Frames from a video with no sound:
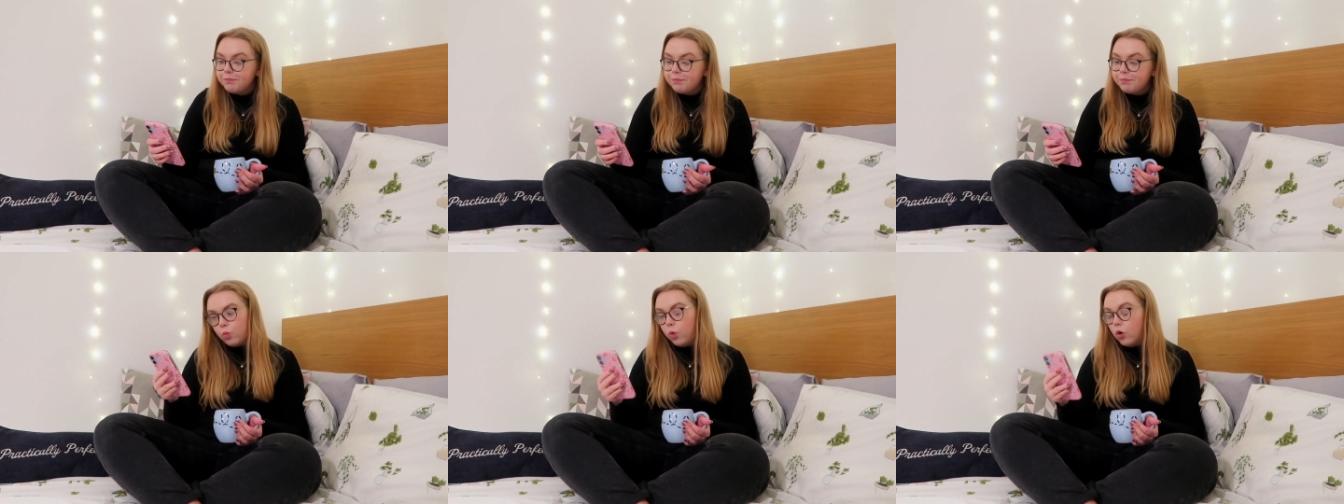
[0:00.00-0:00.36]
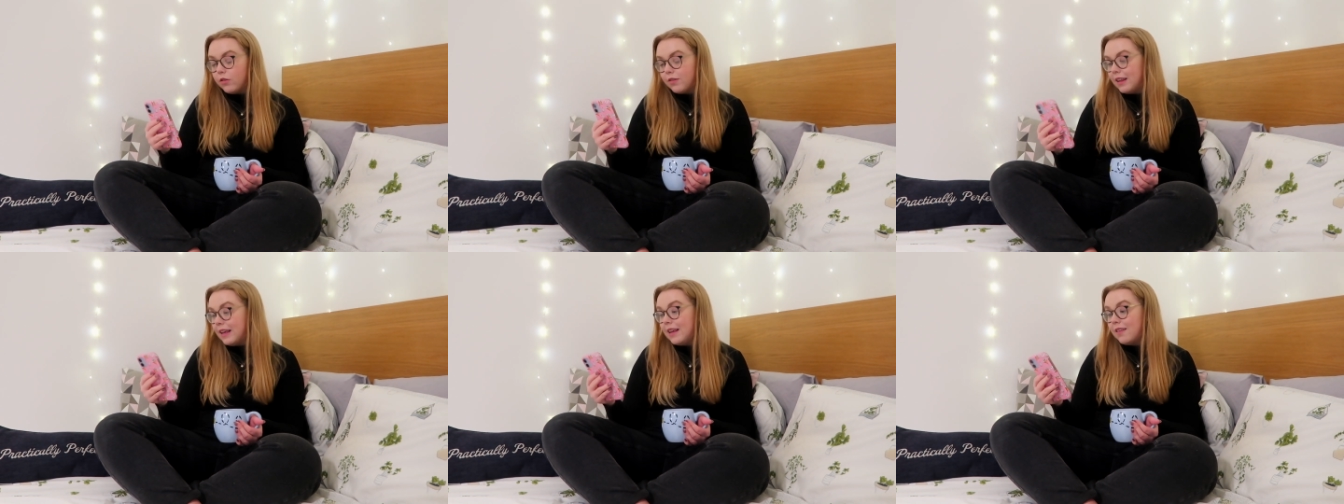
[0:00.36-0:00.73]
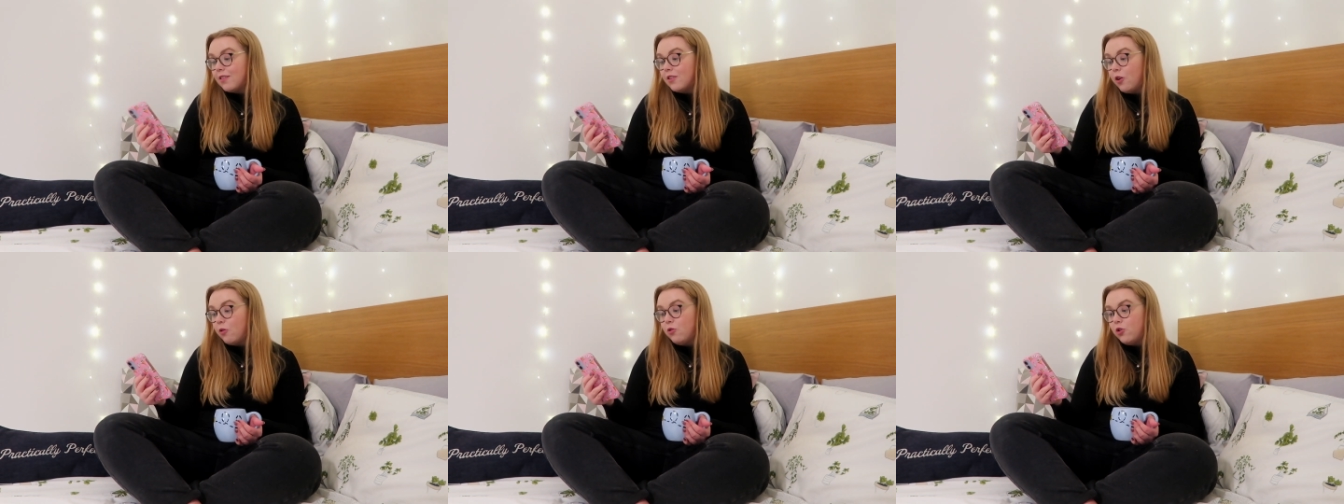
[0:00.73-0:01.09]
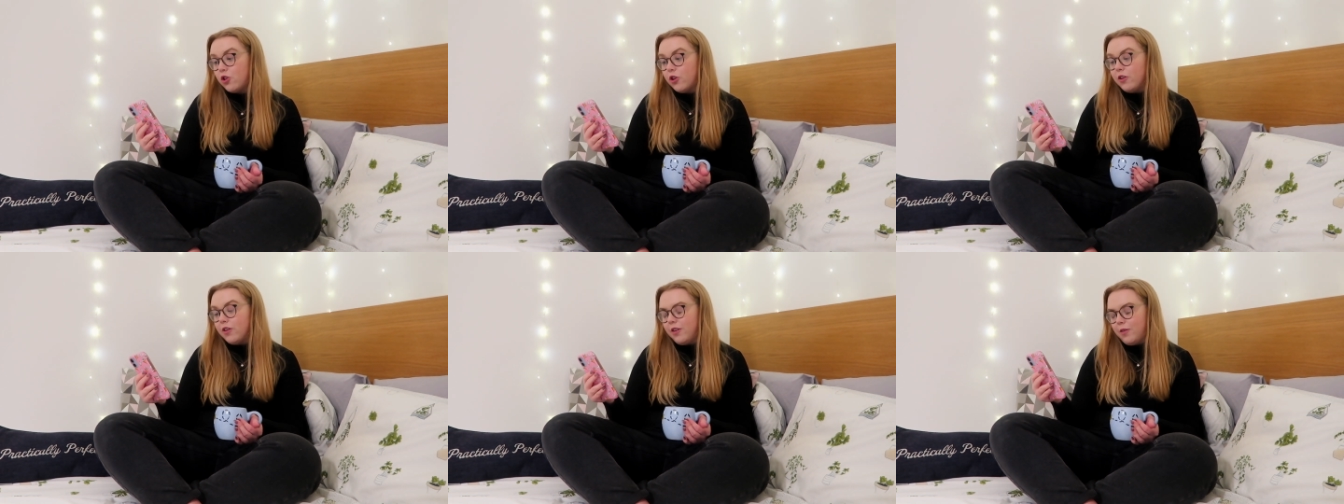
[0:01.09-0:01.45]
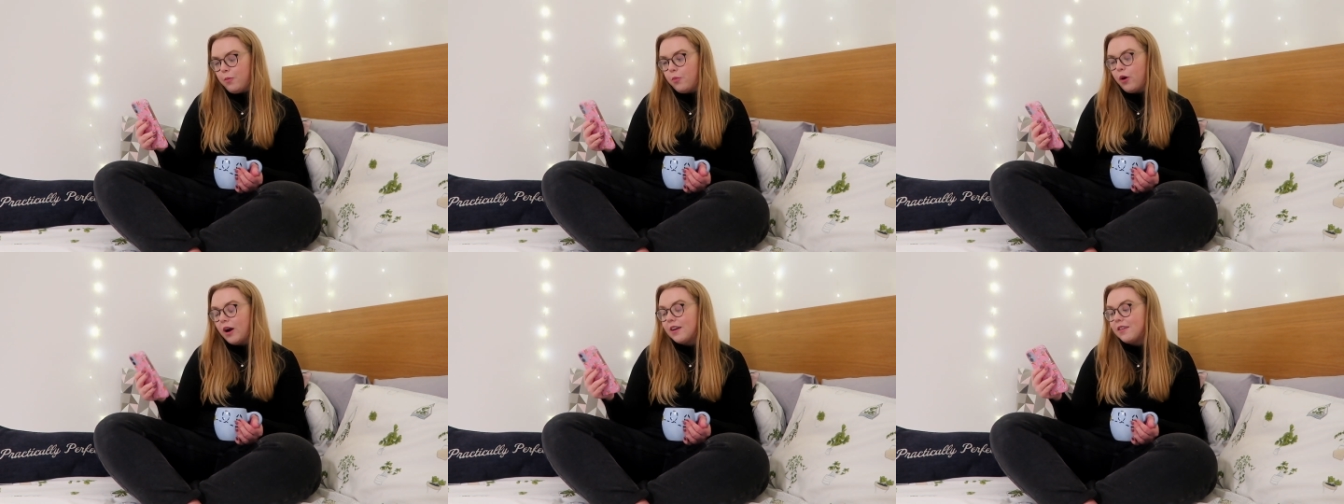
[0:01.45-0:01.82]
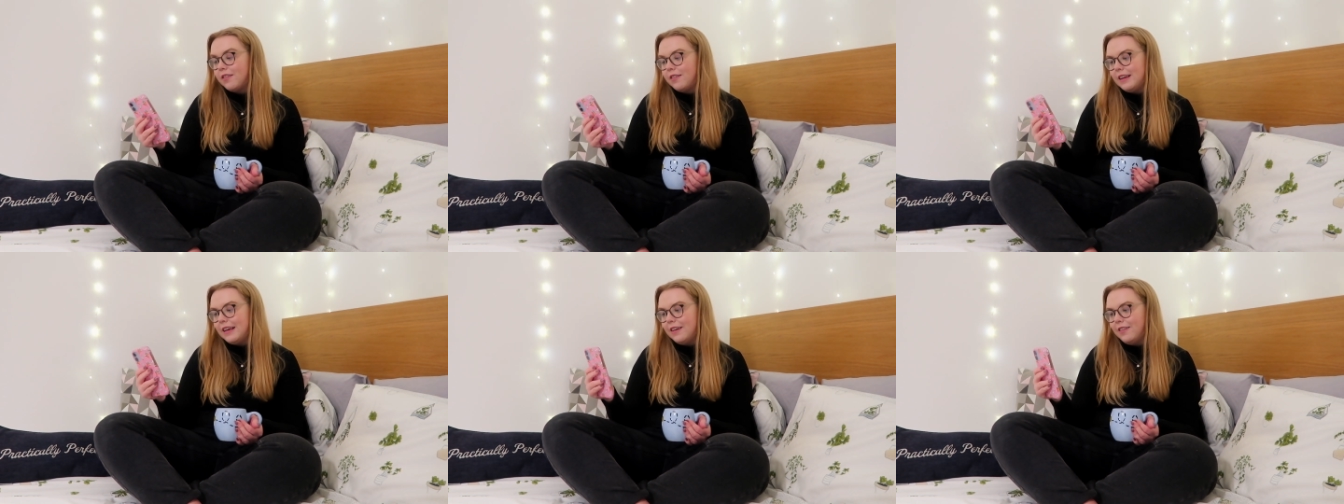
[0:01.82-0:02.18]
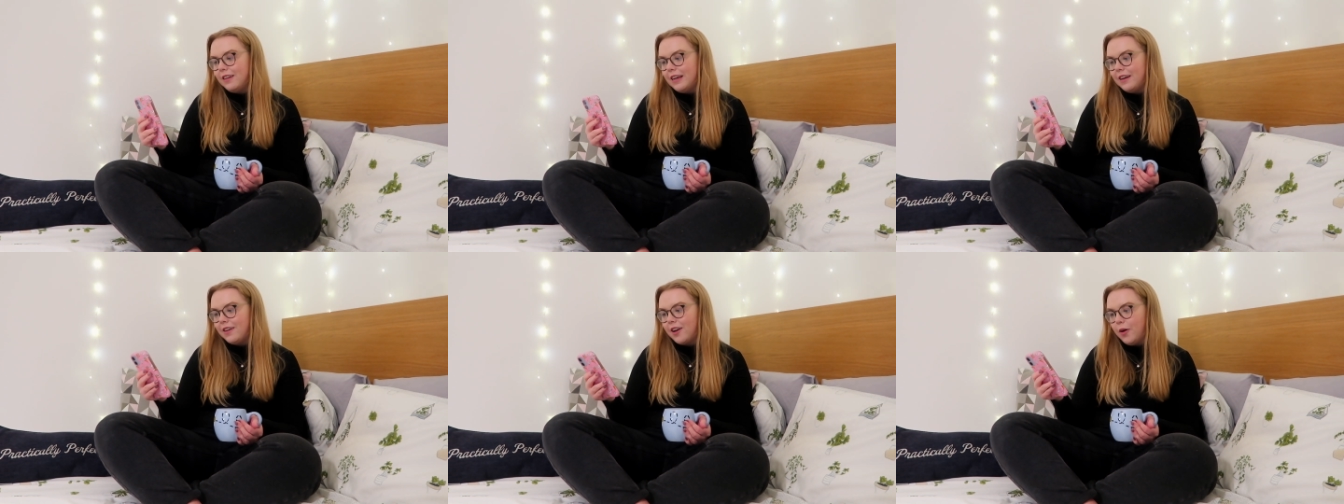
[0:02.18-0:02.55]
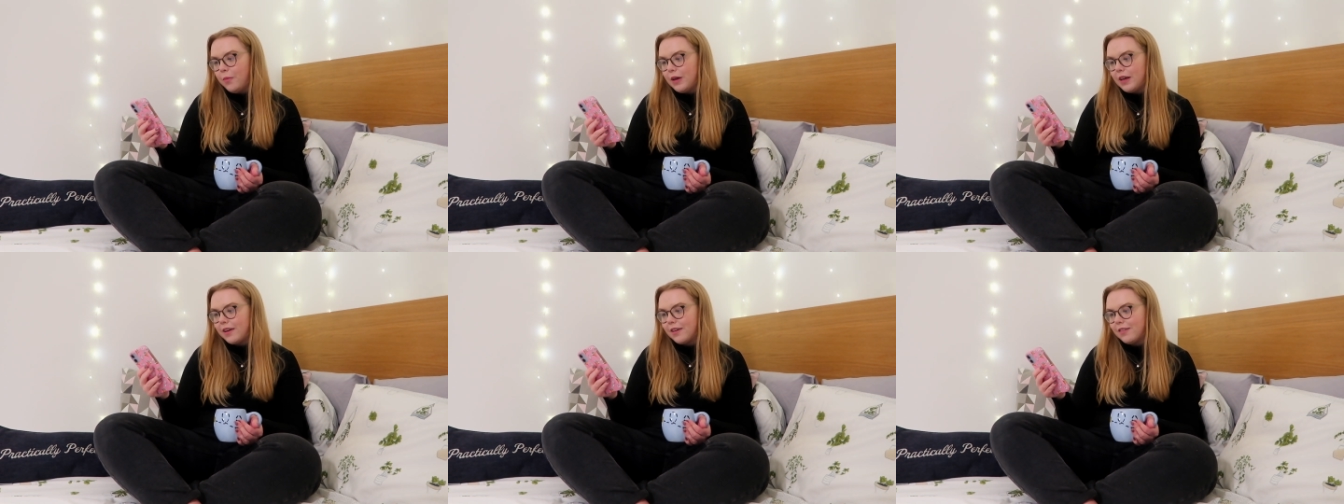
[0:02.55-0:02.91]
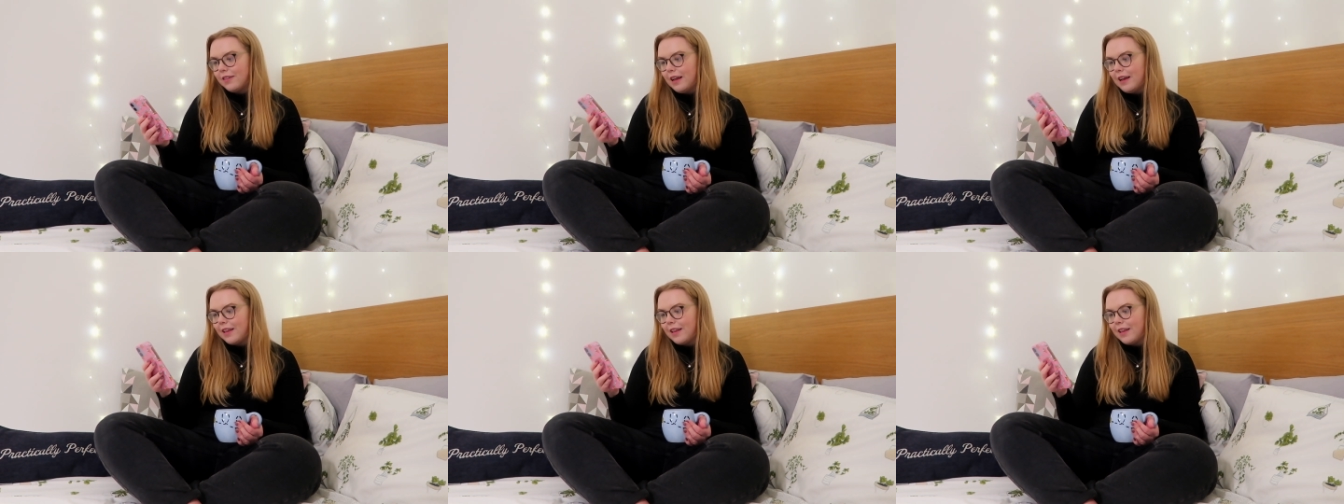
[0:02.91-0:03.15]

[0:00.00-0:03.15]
What is Notion? Brand deal incoming.